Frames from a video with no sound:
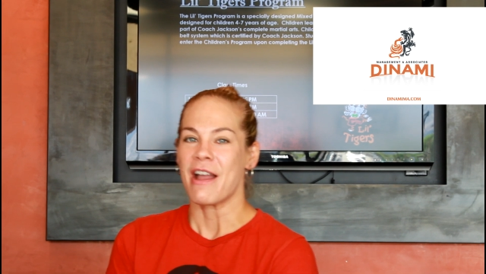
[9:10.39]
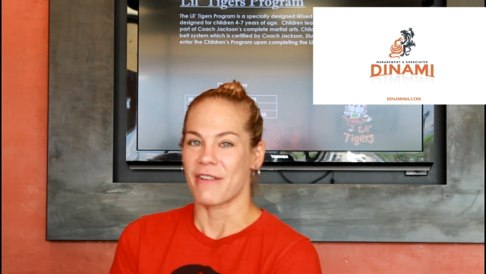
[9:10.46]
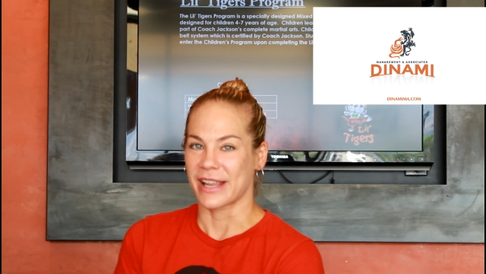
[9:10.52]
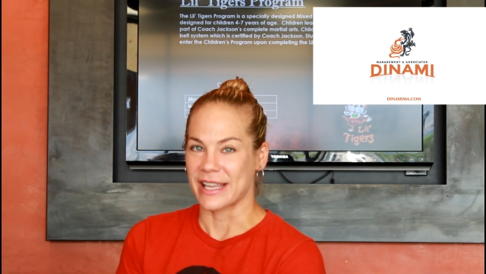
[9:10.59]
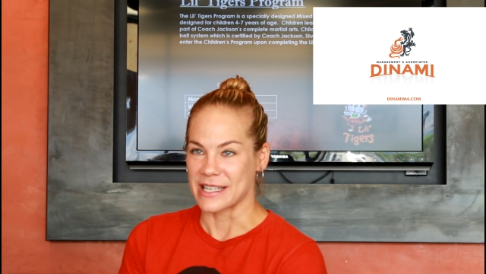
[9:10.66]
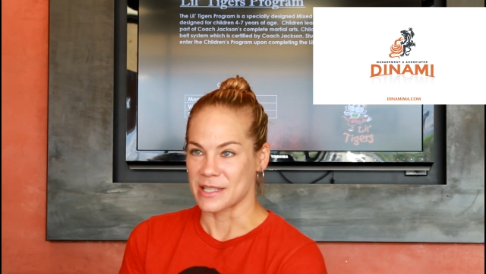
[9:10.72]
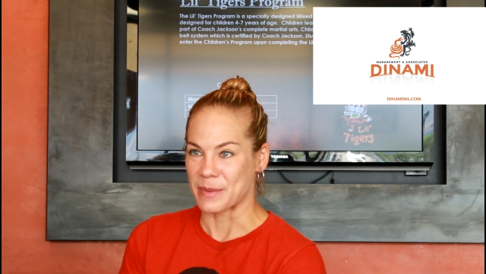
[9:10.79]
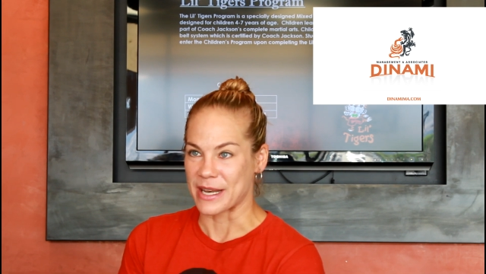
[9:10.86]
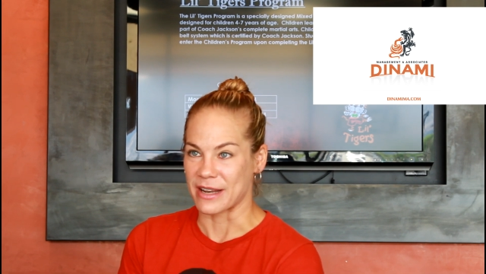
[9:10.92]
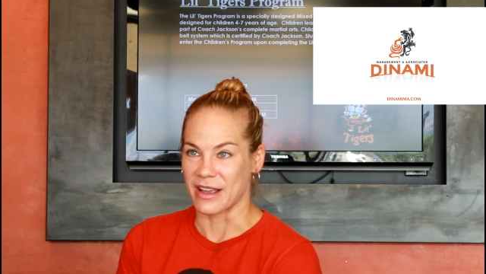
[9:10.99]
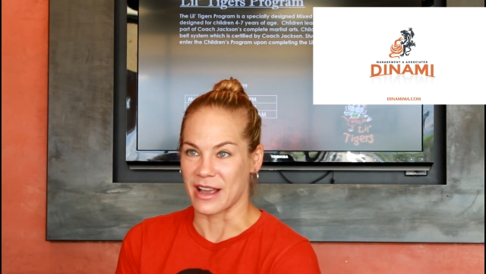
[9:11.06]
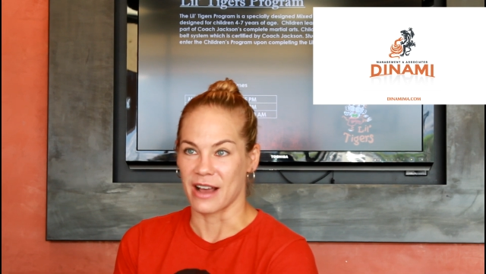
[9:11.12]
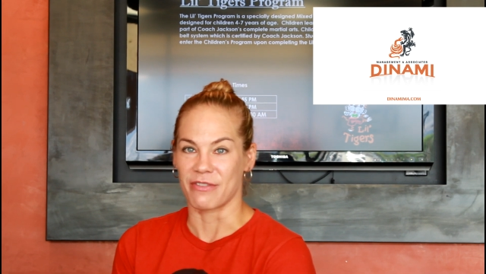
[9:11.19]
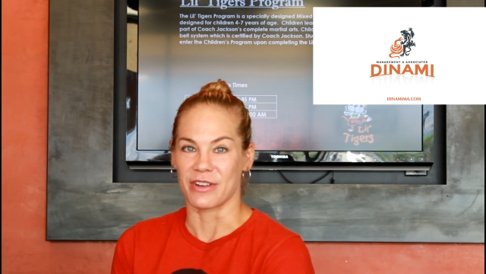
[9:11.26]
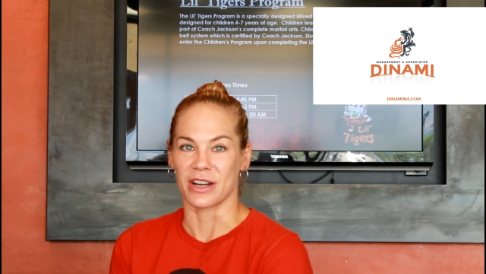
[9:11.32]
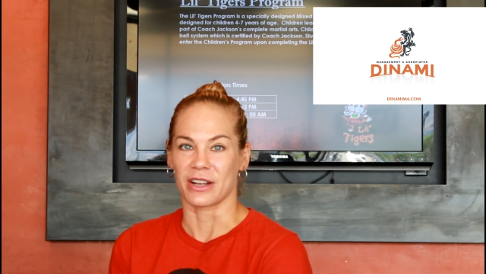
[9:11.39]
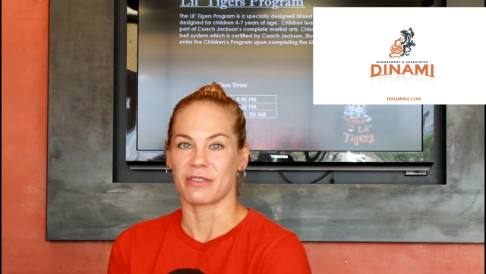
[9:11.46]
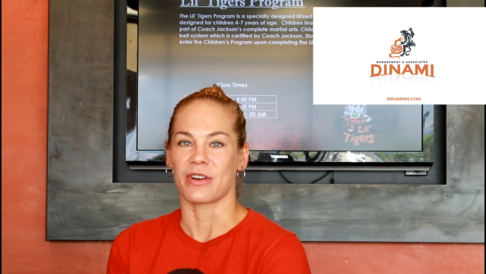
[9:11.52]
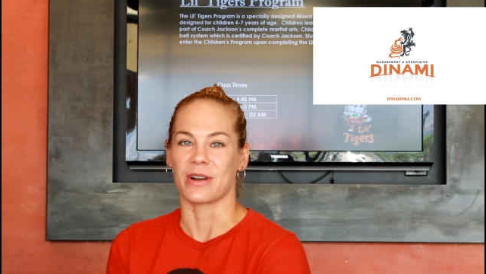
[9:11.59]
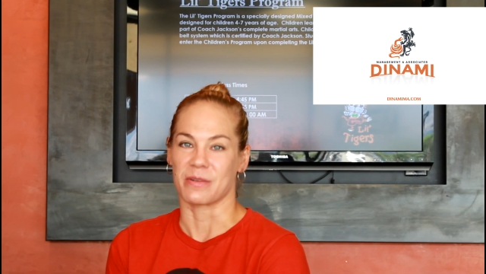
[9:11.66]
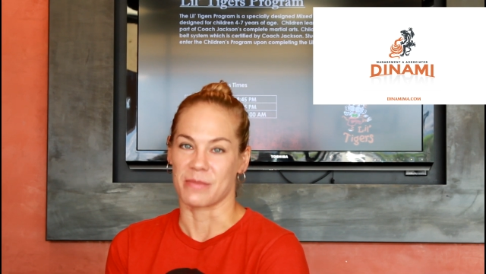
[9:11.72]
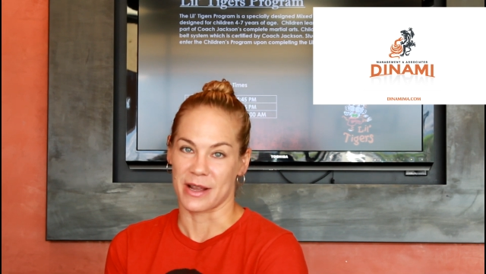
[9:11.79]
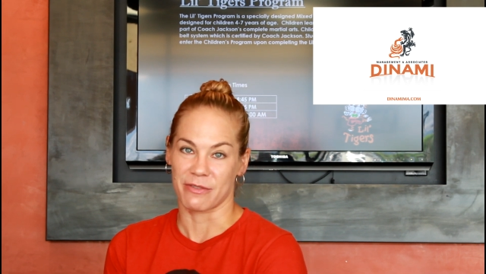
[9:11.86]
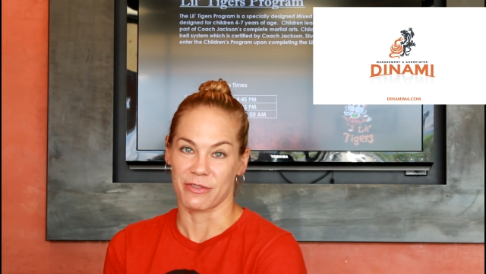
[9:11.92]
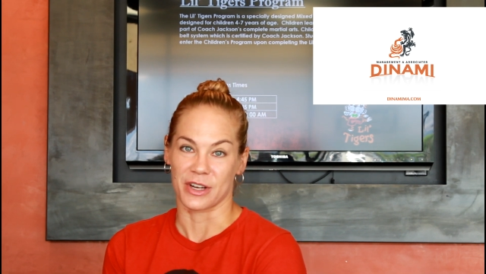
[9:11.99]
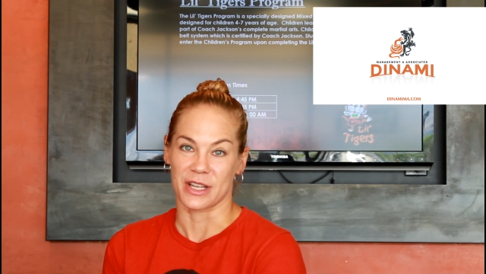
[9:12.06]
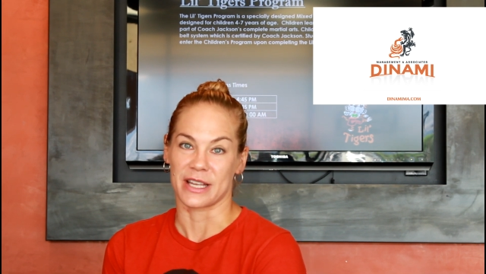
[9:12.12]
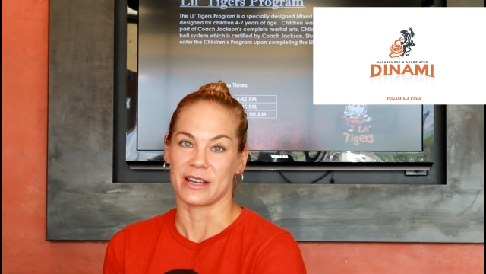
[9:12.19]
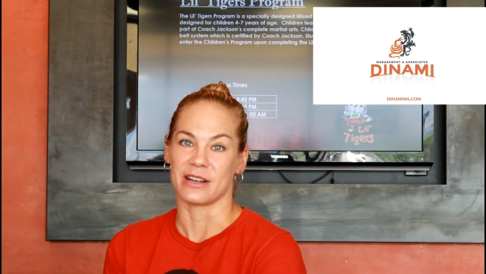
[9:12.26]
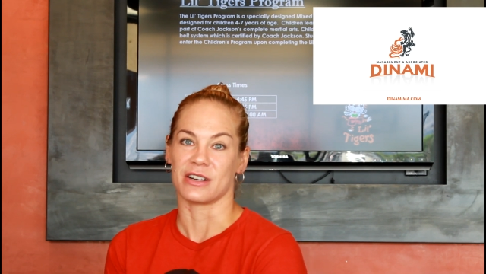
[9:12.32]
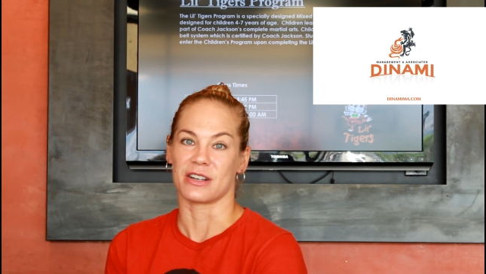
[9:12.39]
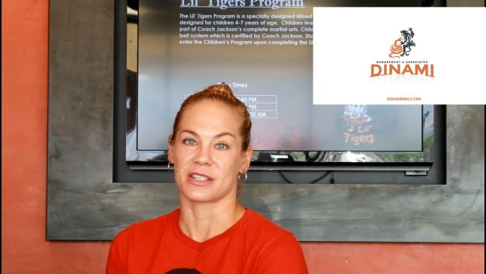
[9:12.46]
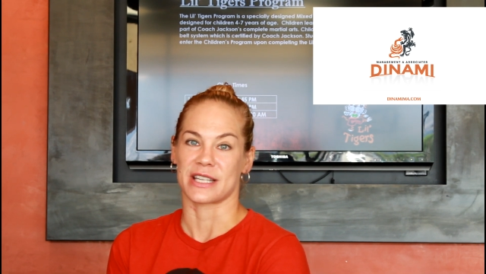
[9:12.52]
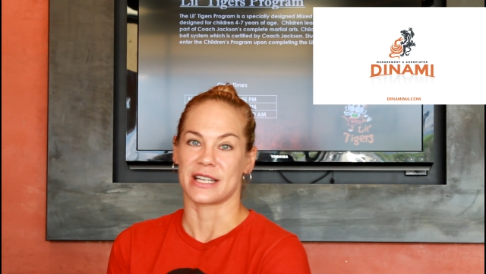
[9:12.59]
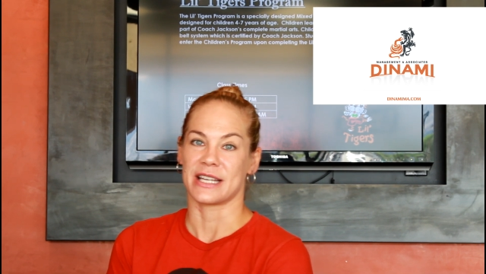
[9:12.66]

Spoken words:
Ricky's been a very good friend of mine for years,